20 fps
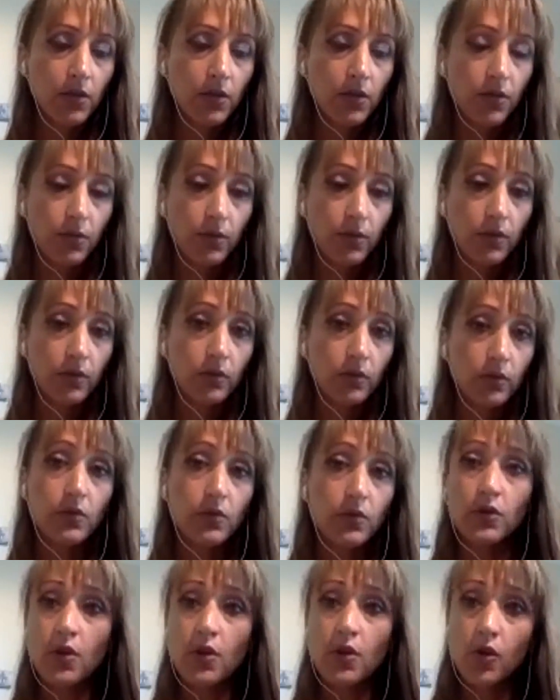through
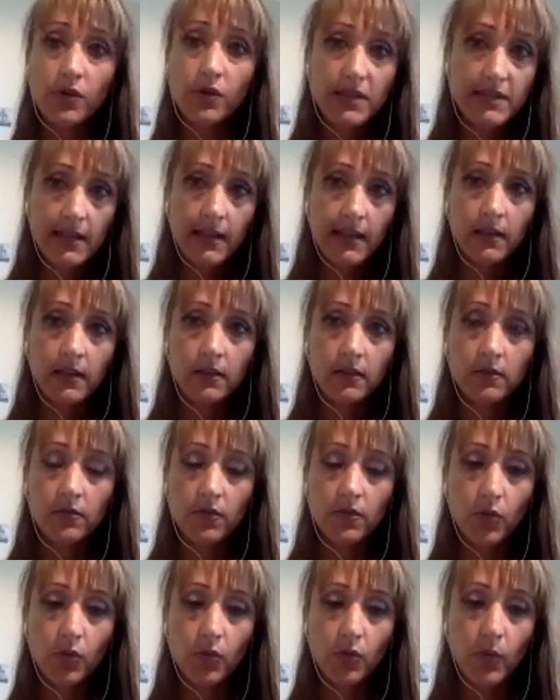noticing
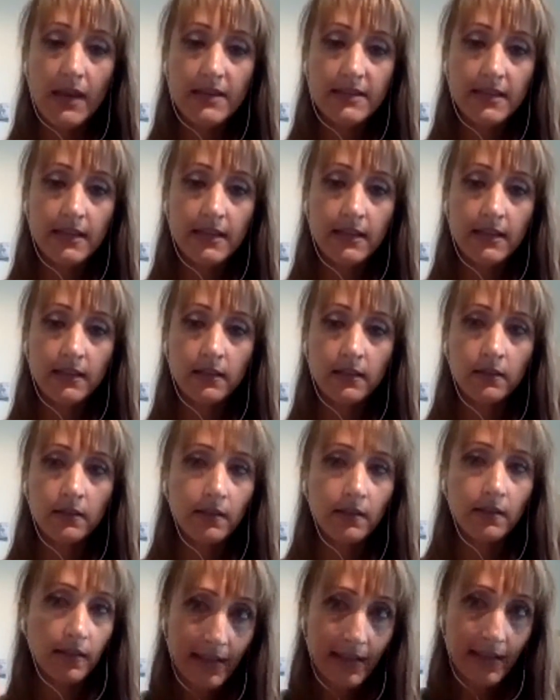the raisin,
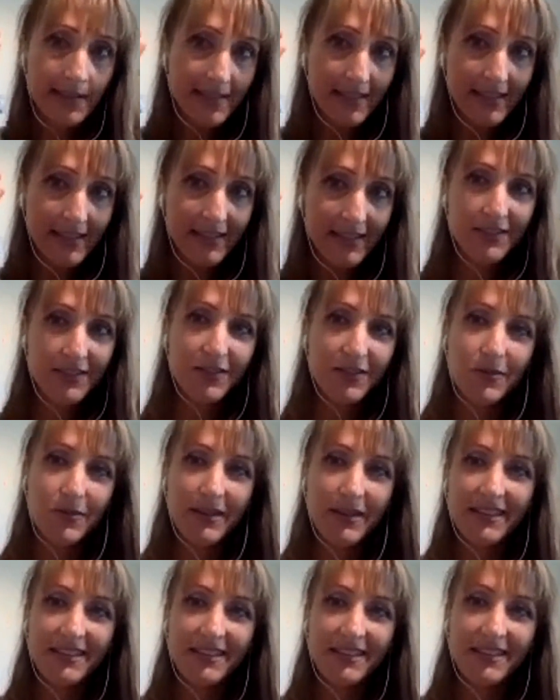listening to
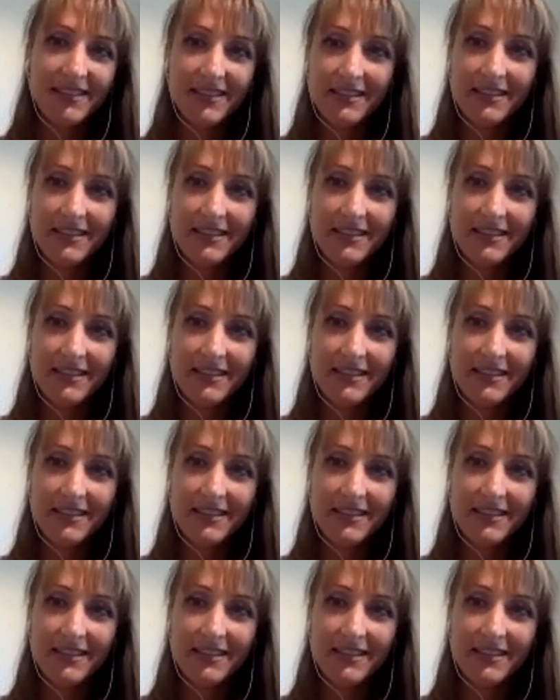it,